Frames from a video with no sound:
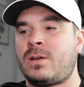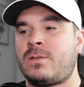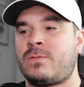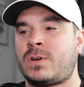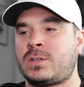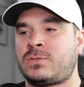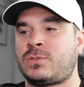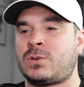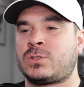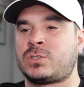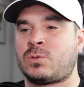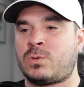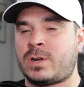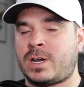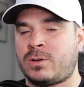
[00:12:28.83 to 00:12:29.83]
Vice
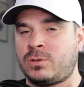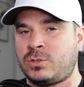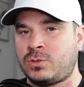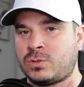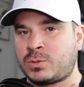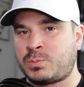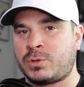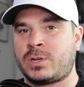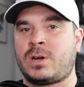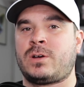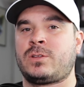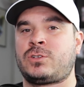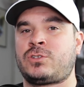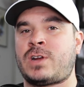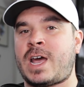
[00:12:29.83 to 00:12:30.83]
versa, what I would do is bring
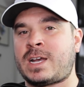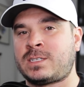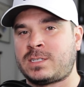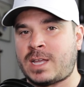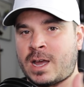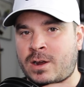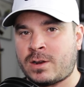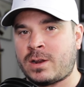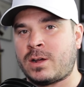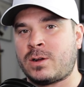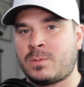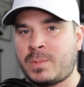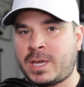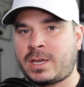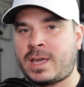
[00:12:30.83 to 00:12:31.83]
all the tracks down and I
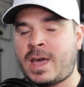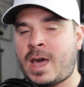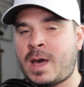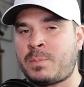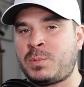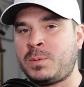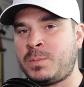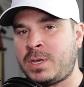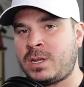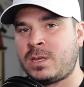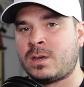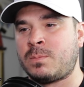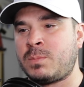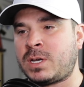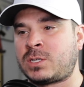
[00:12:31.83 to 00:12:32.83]
would make a happy
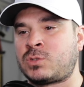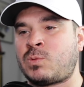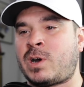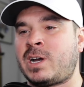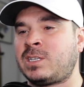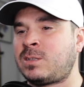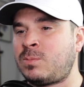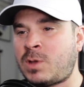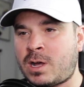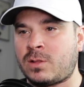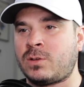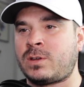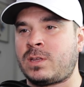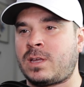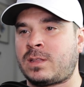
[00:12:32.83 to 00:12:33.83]
medium mix-wise. I'm not
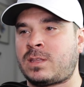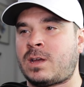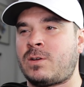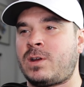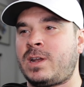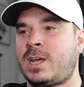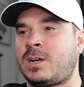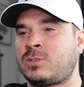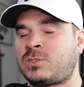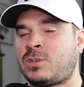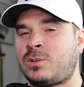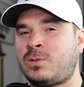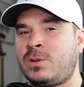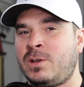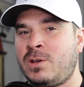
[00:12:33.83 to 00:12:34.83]
looking at that right now,
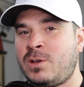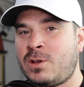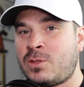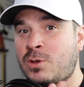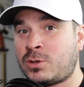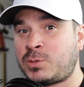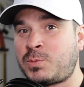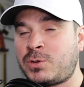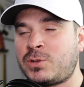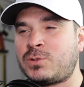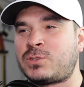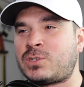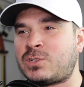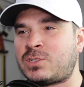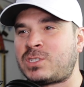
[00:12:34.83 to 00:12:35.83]
so those
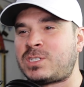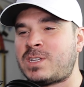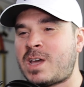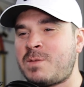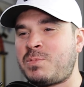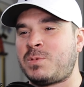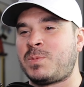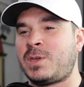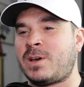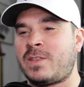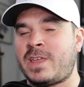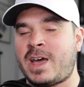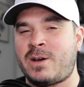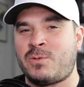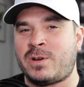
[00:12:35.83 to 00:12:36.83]
producers sniping me
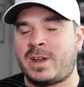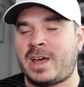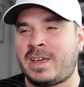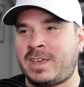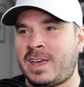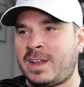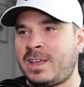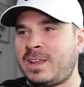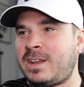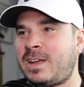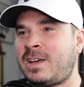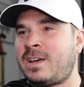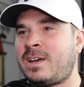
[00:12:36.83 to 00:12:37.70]
on that one, I get it.